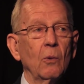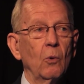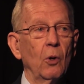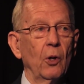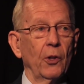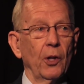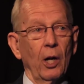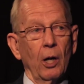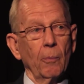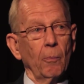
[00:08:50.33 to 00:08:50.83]

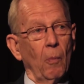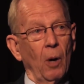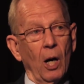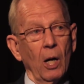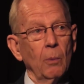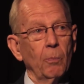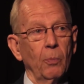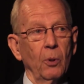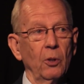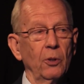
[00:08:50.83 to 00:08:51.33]
without
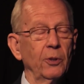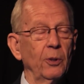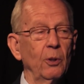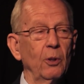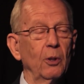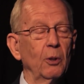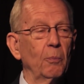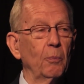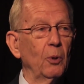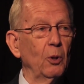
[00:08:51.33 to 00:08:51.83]
my
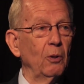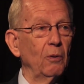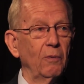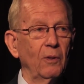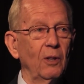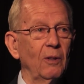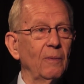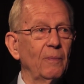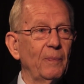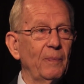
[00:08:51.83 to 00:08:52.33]
personal
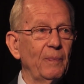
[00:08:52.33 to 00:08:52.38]
approval.